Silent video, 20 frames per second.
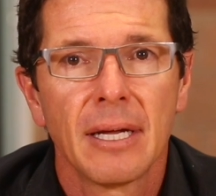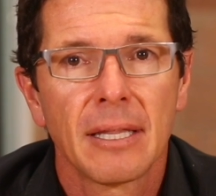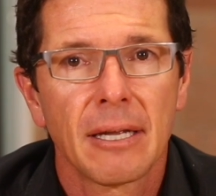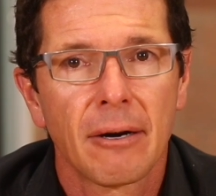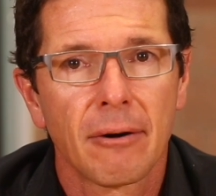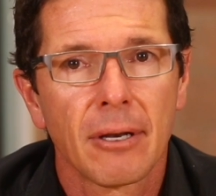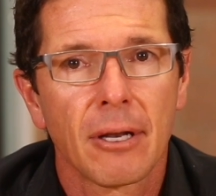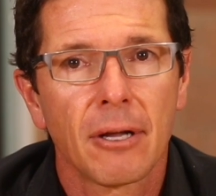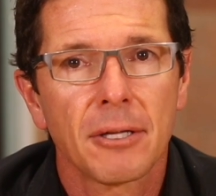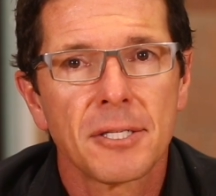
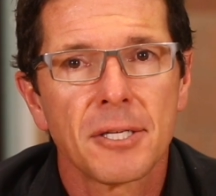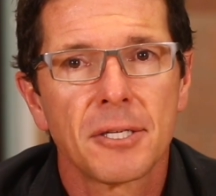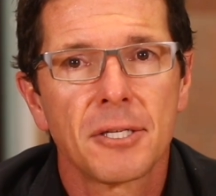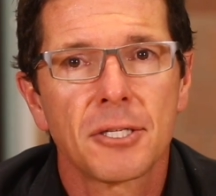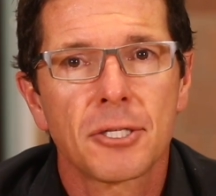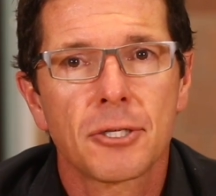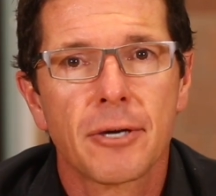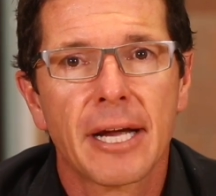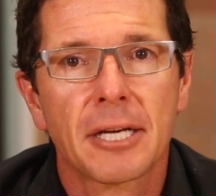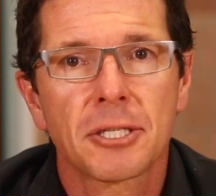There are lots of
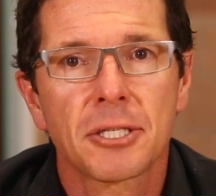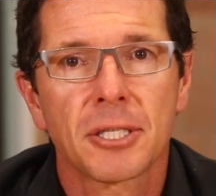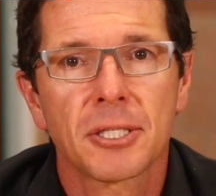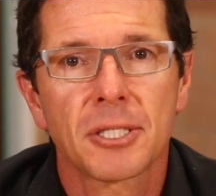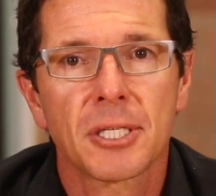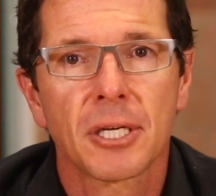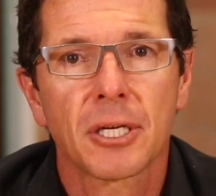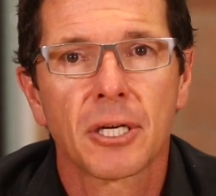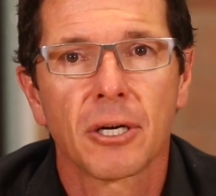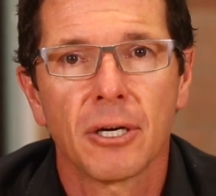
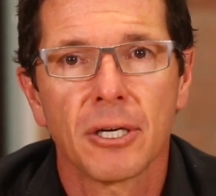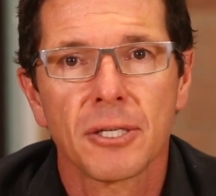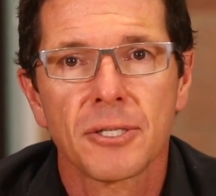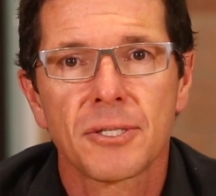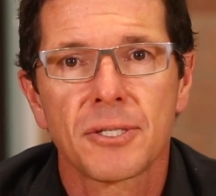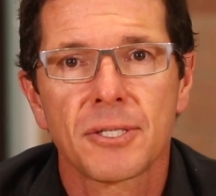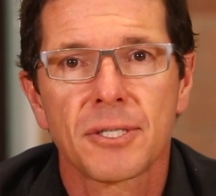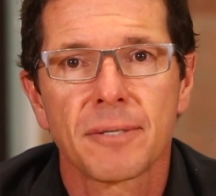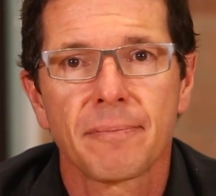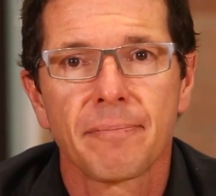distractions and
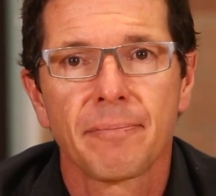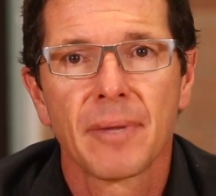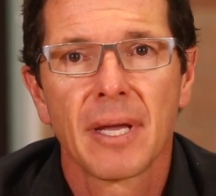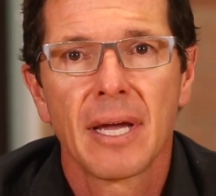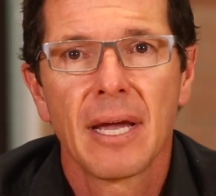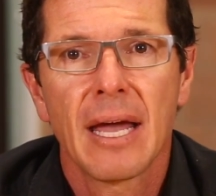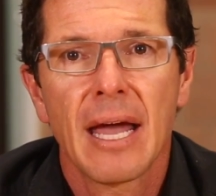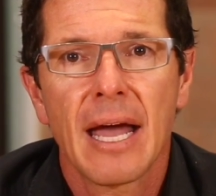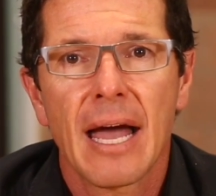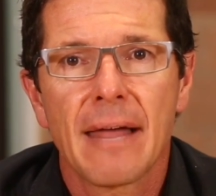costs.
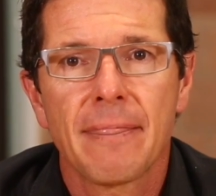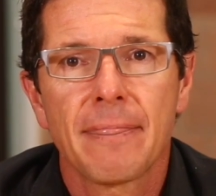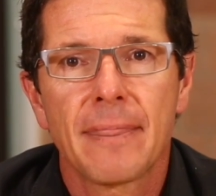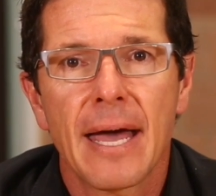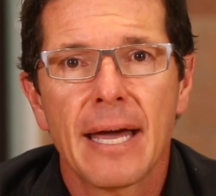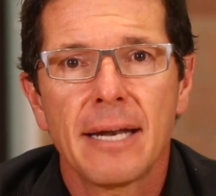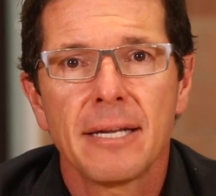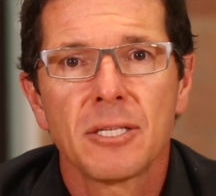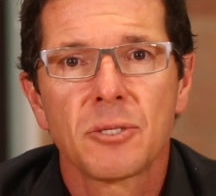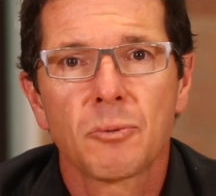And
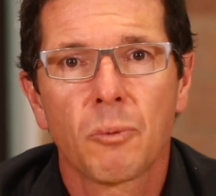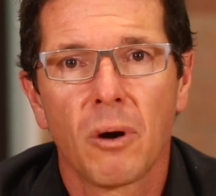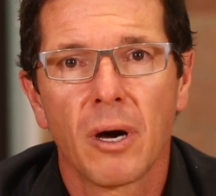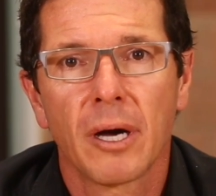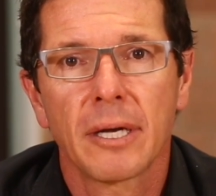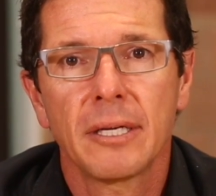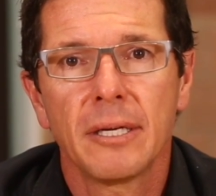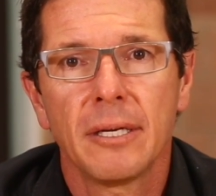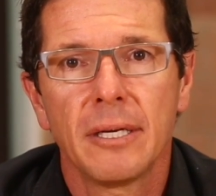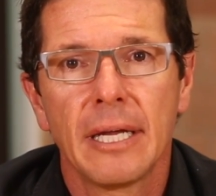that is
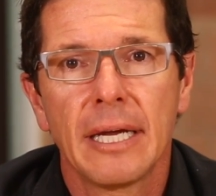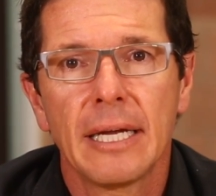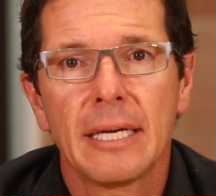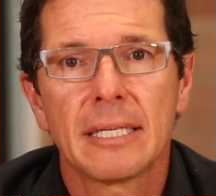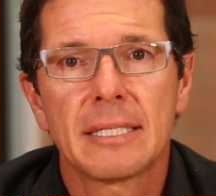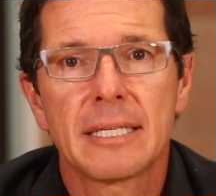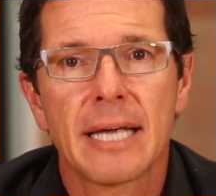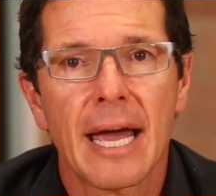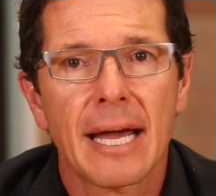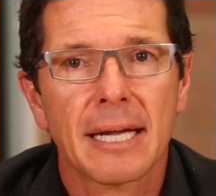why you need
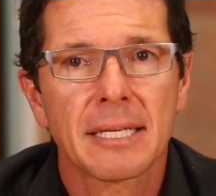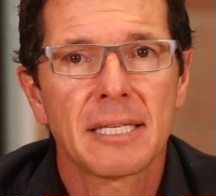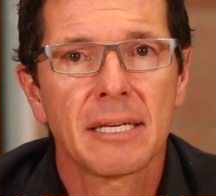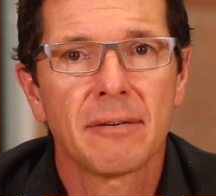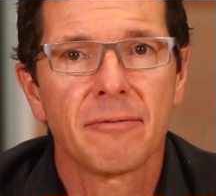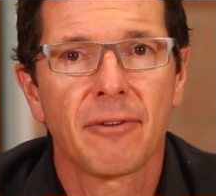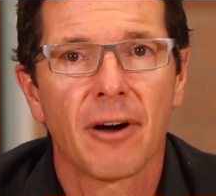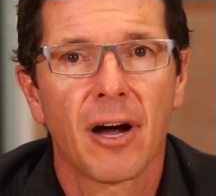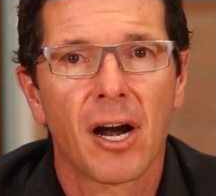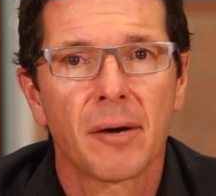a tax
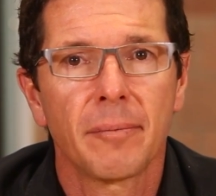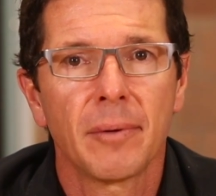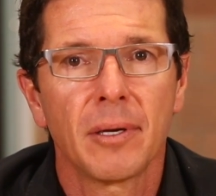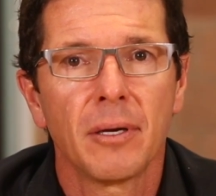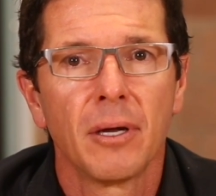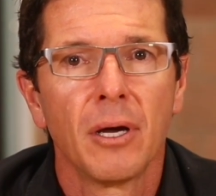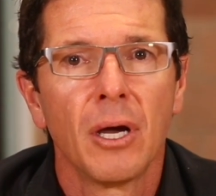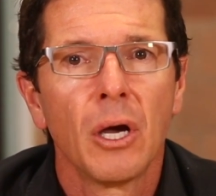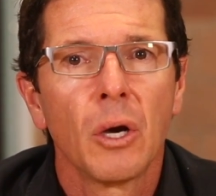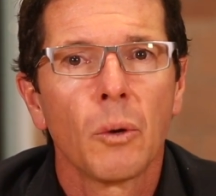
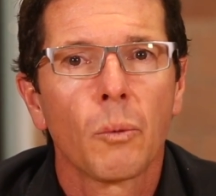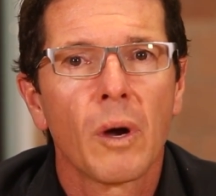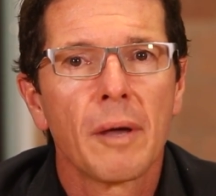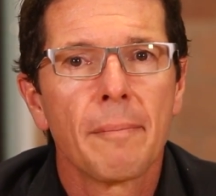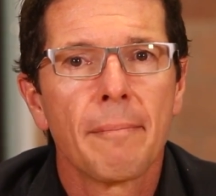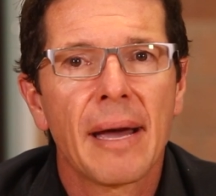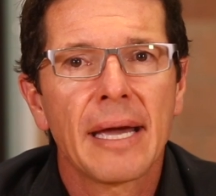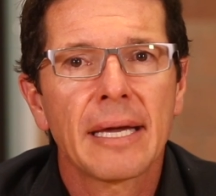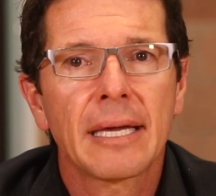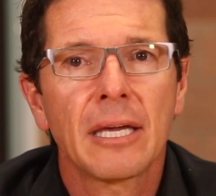environment where
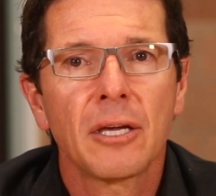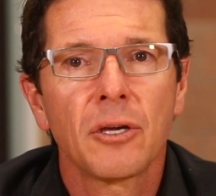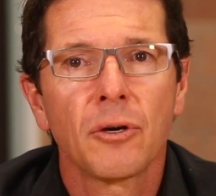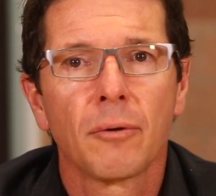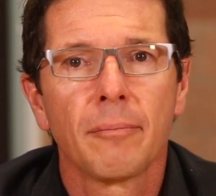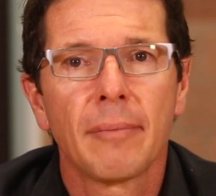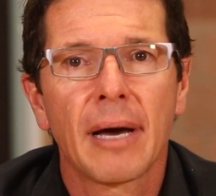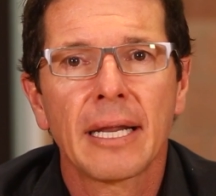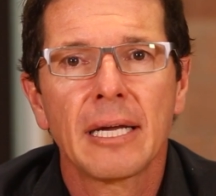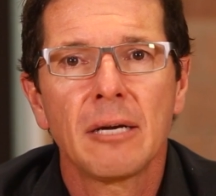making
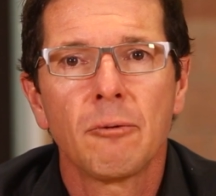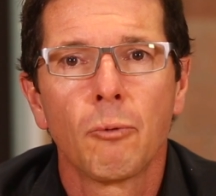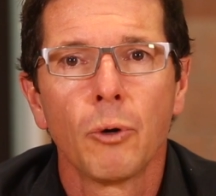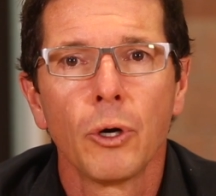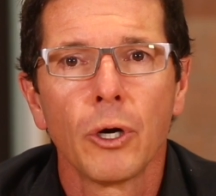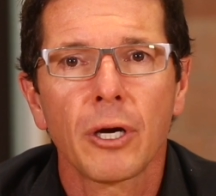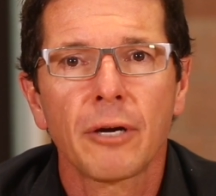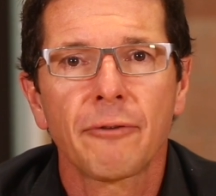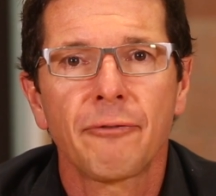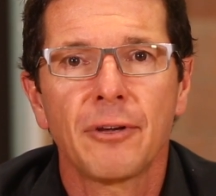your money
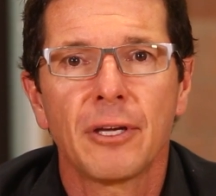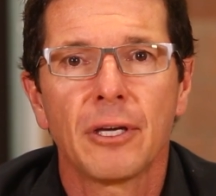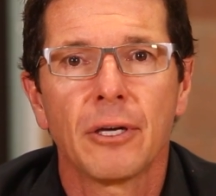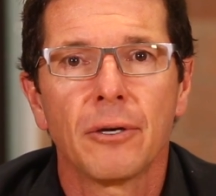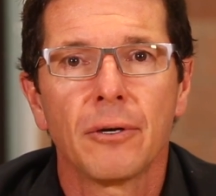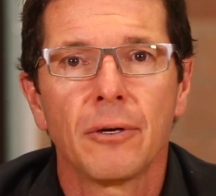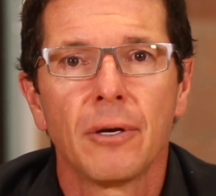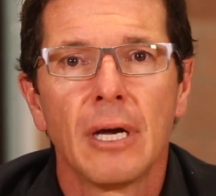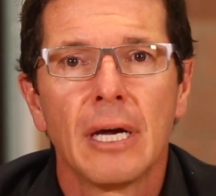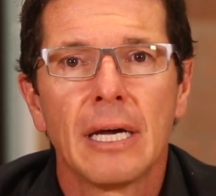work for
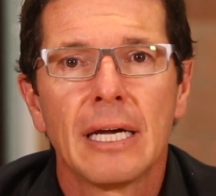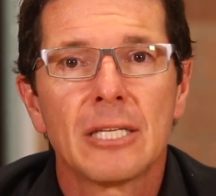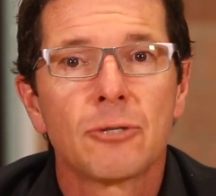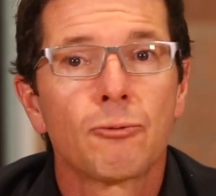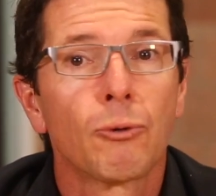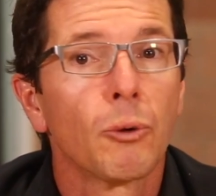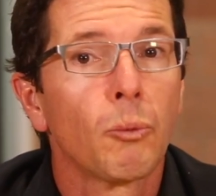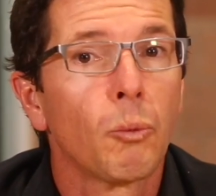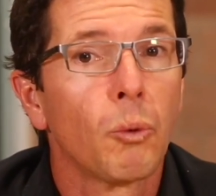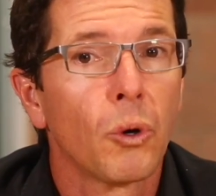you is
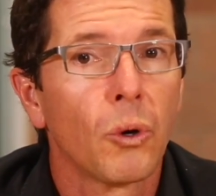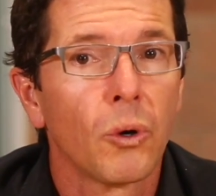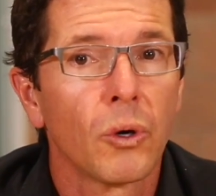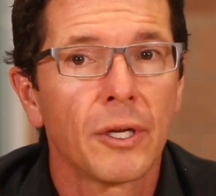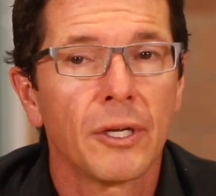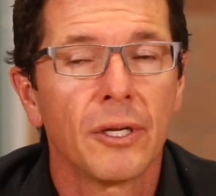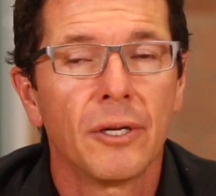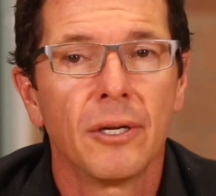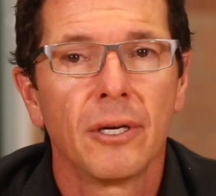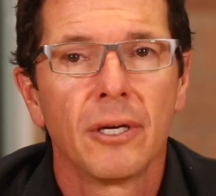
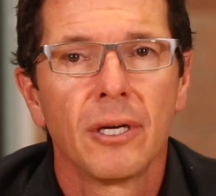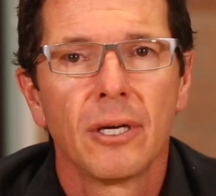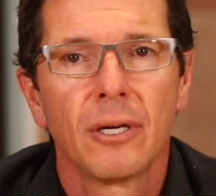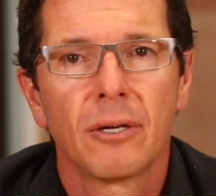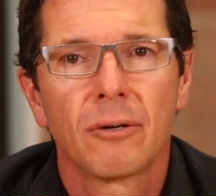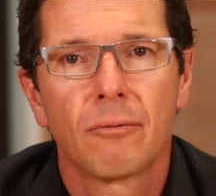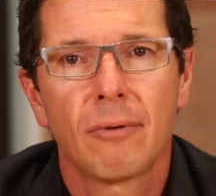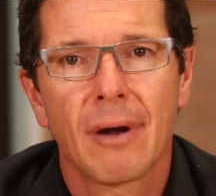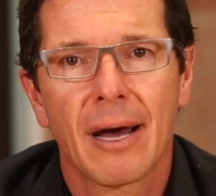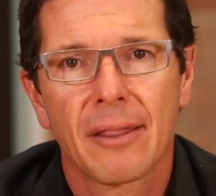rewarded
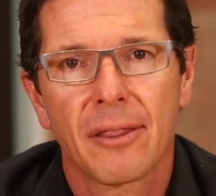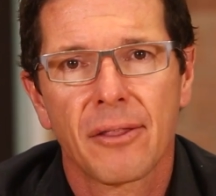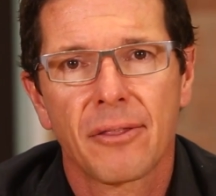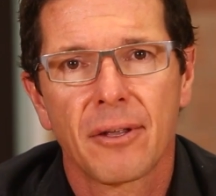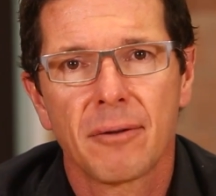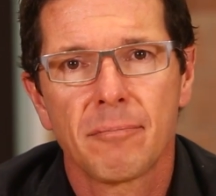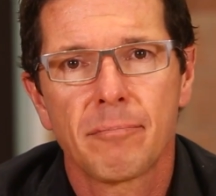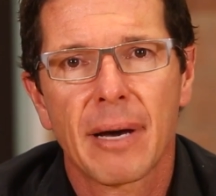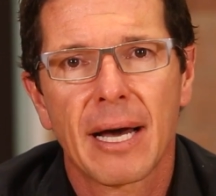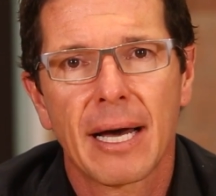rather
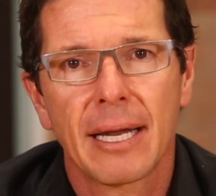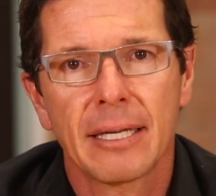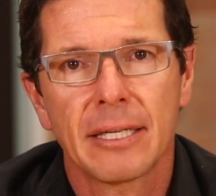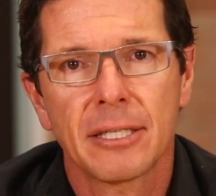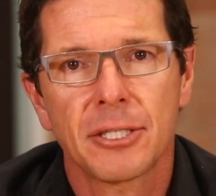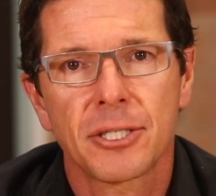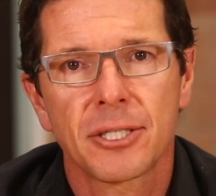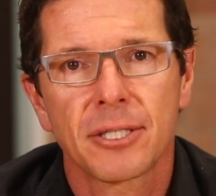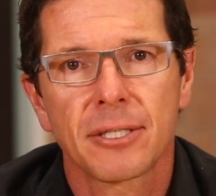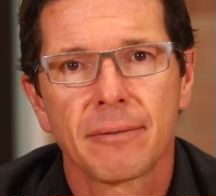than
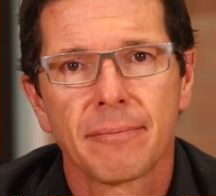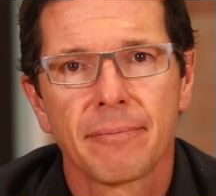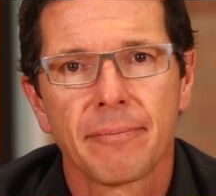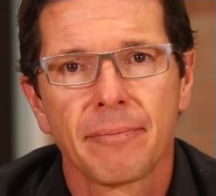punished.